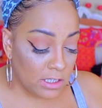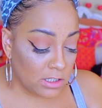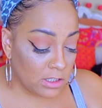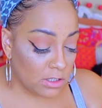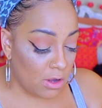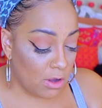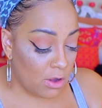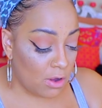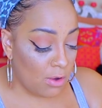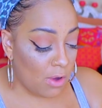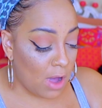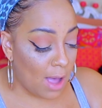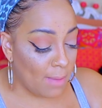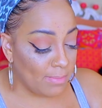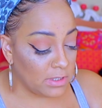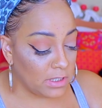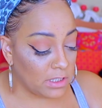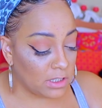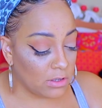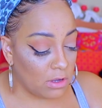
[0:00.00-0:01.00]
So
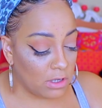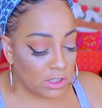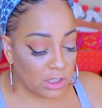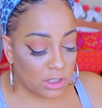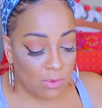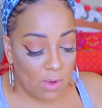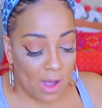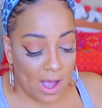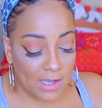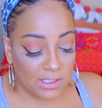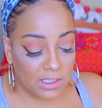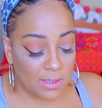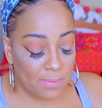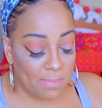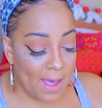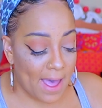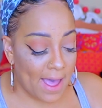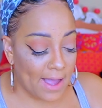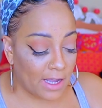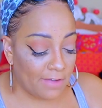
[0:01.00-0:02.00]
I'm just going to swatch the
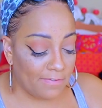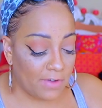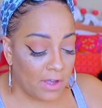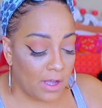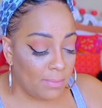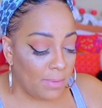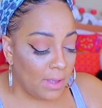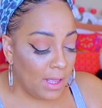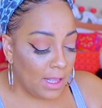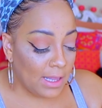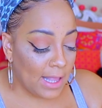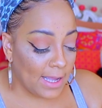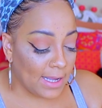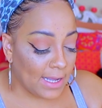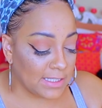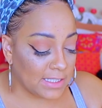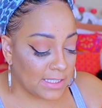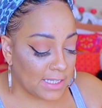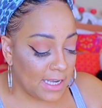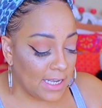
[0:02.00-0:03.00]
back of them. Like
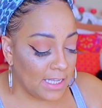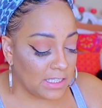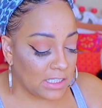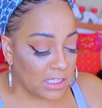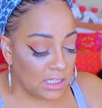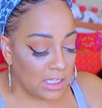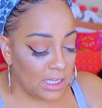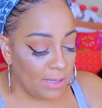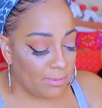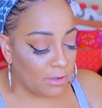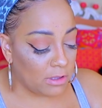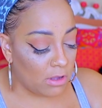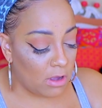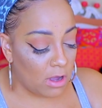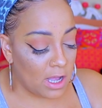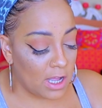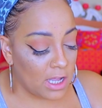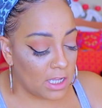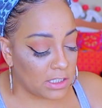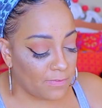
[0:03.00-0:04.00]
I said, it's a lip
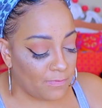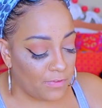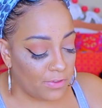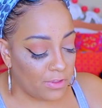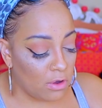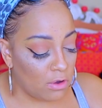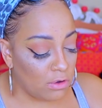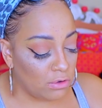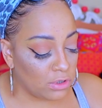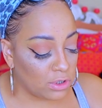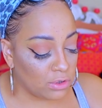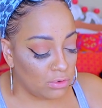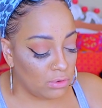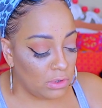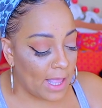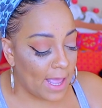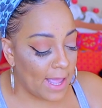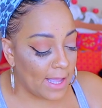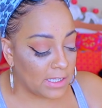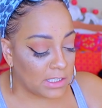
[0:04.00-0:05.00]
gloss. For those who
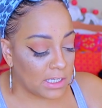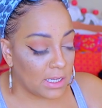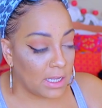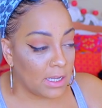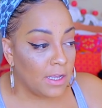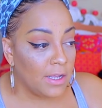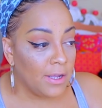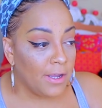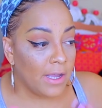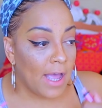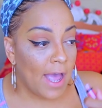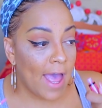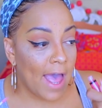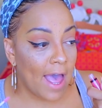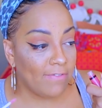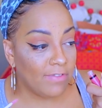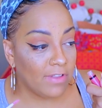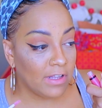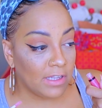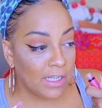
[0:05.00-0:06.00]
like to
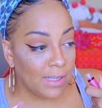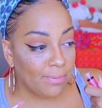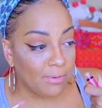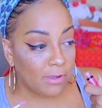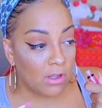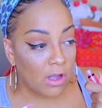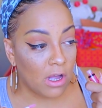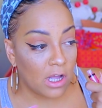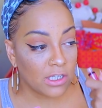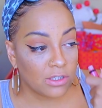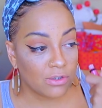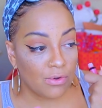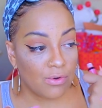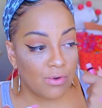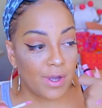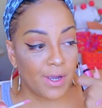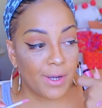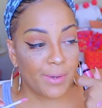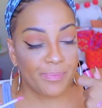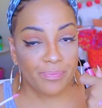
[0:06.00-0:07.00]
have the lip gloss
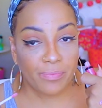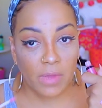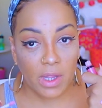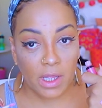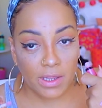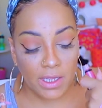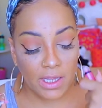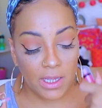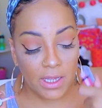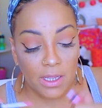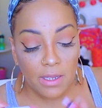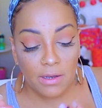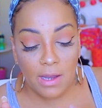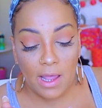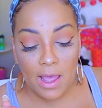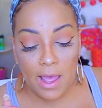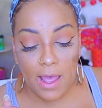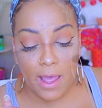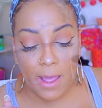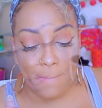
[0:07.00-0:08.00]
on, then
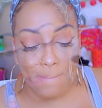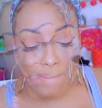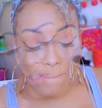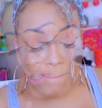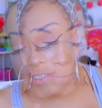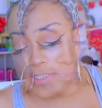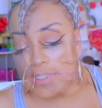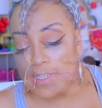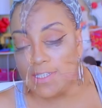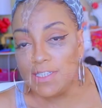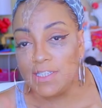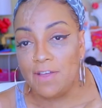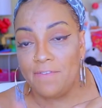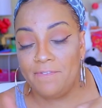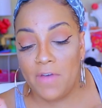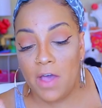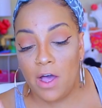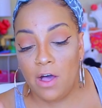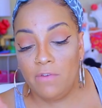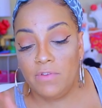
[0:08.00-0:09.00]
hey. This is
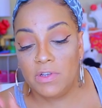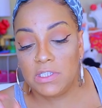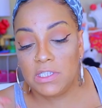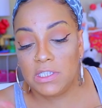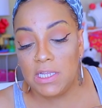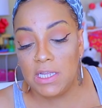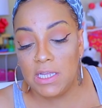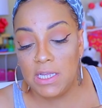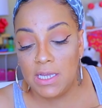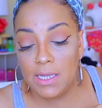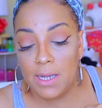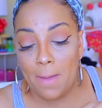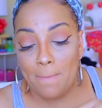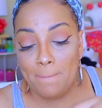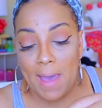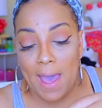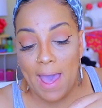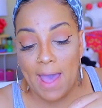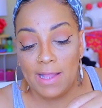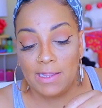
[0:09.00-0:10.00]
the Velveteen
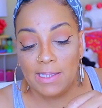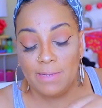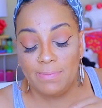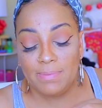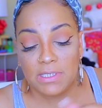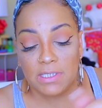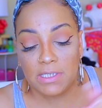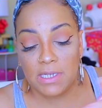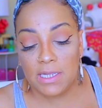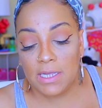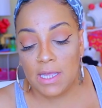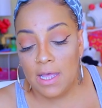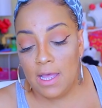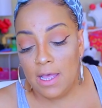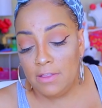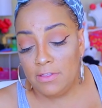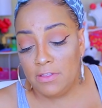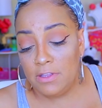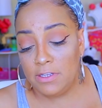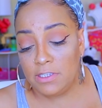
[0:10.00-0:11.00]
Matte Lipstick.
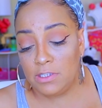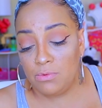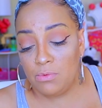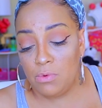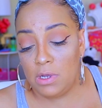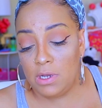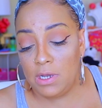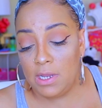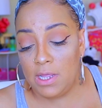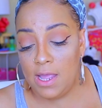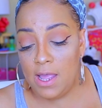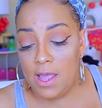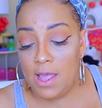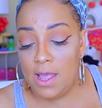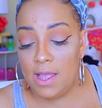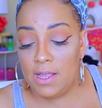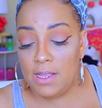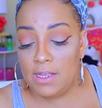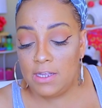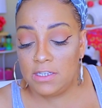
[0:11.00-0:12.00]
This one
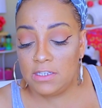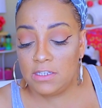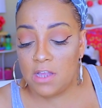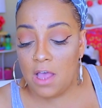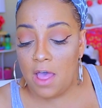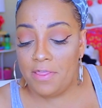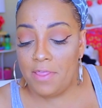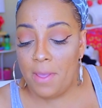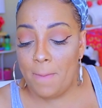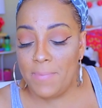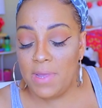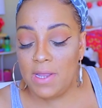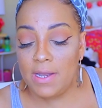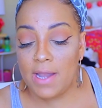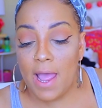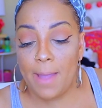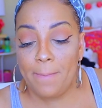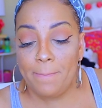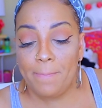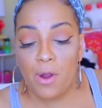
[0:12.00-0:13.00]
is the
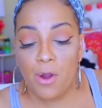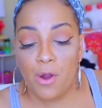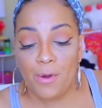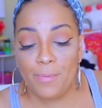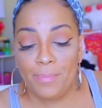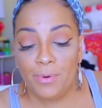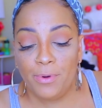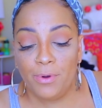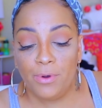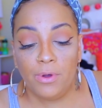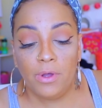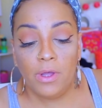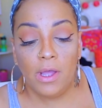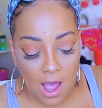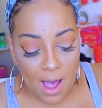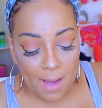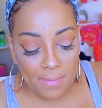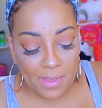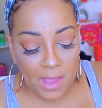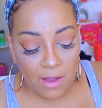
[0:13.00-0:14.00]
Midnight Purple.
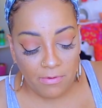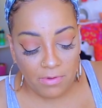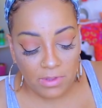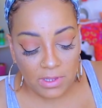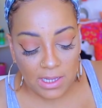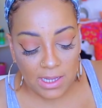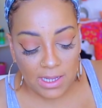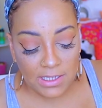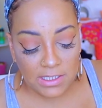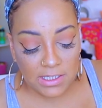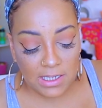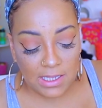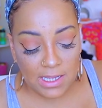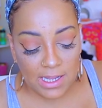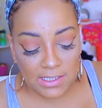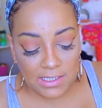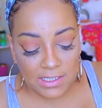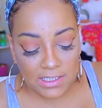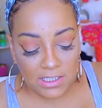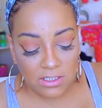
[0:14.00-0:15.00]
I'm not really into
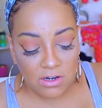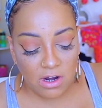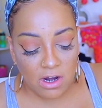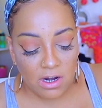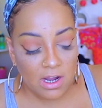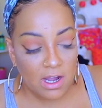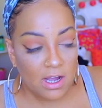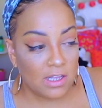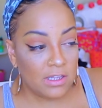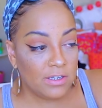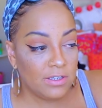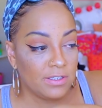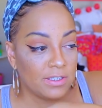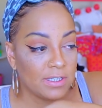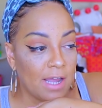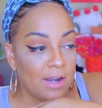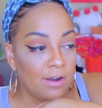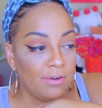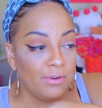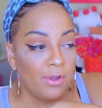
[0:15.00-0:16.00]
like these dark colors.
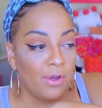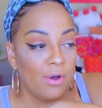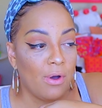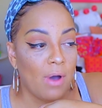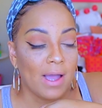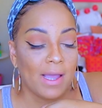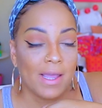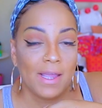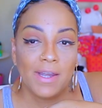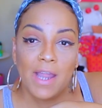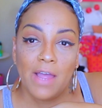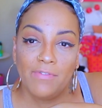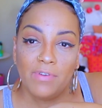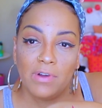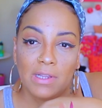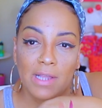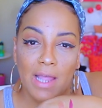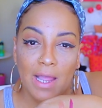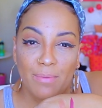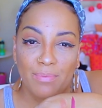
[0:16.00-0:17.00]
I don't know. I can
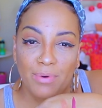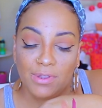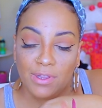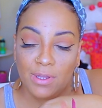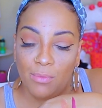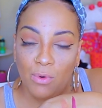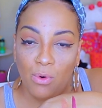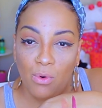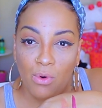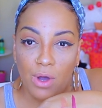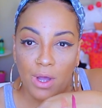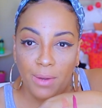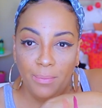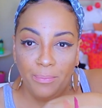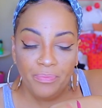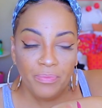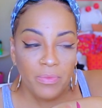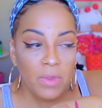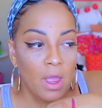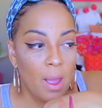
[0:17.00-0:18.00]
never like put them
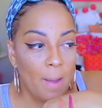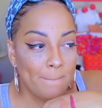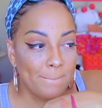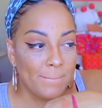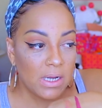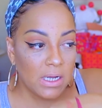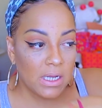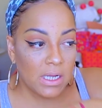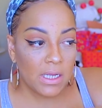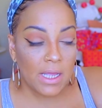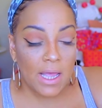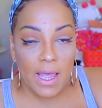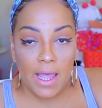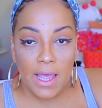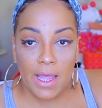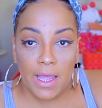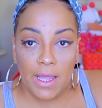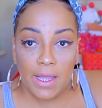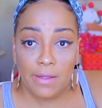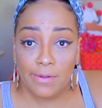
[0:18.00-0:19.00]
on. But
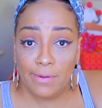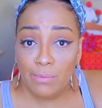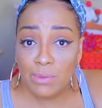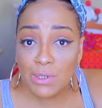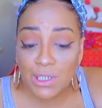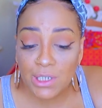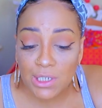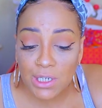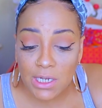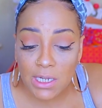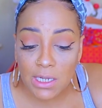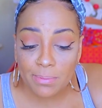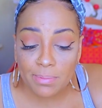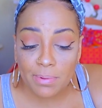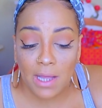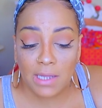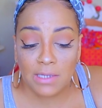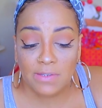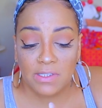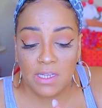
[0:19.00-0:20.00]
hey, it was cheap.
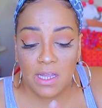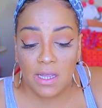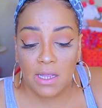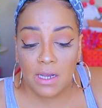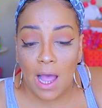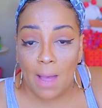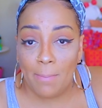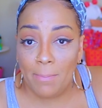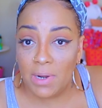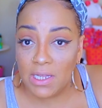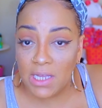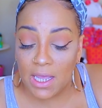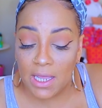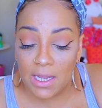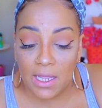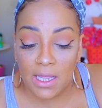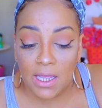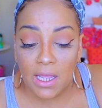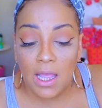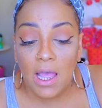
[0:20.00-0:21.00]
I said, I'm going to
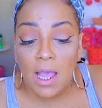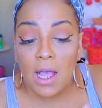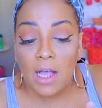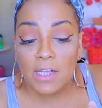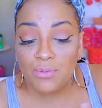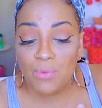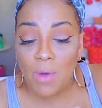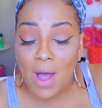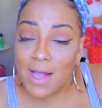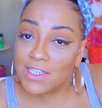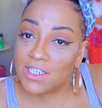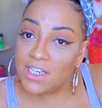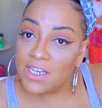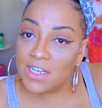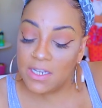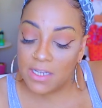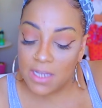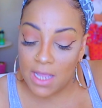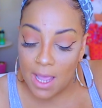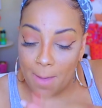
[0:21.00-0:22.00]
get it, swatch
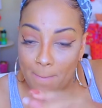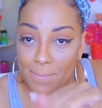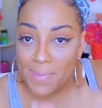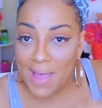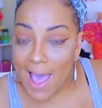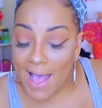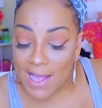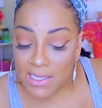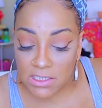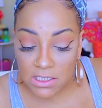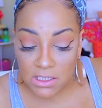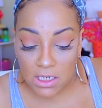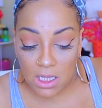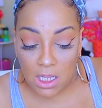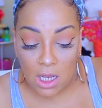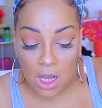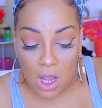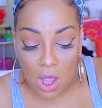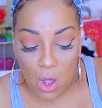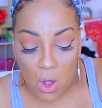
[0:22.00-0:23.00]
it, and pass it
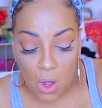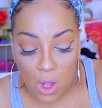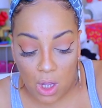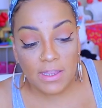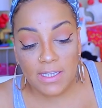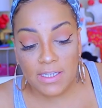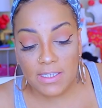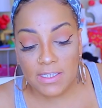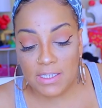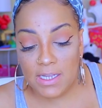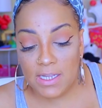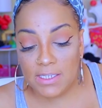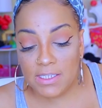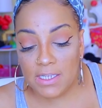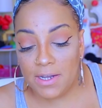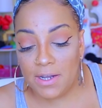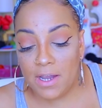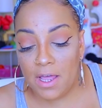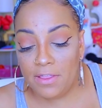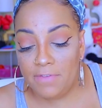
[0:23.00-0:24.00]
along. This is
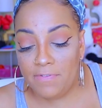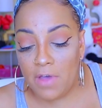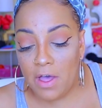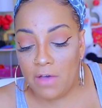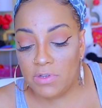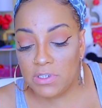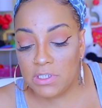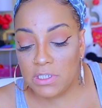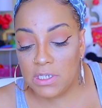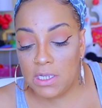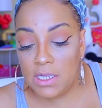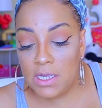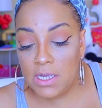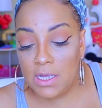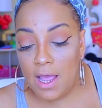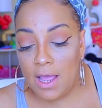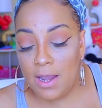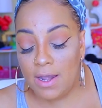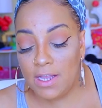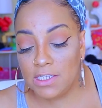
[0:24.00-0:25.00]
another
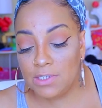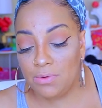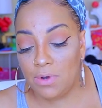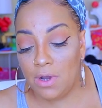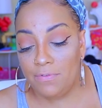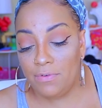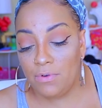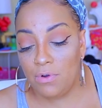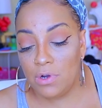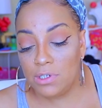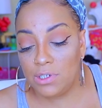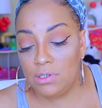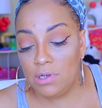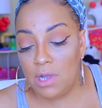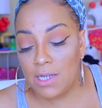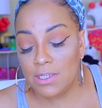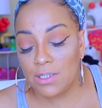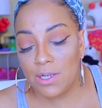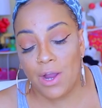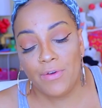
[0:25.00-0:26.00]
Velveteen, and this one, of course, you
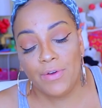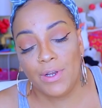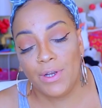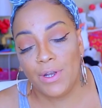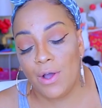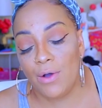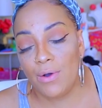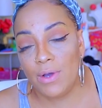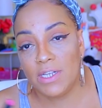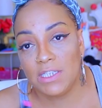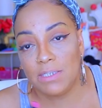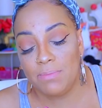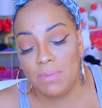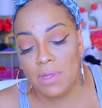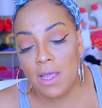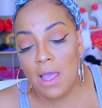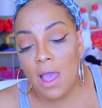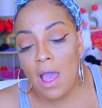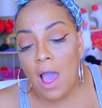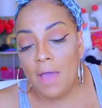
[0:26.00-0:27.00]
guys already know is me.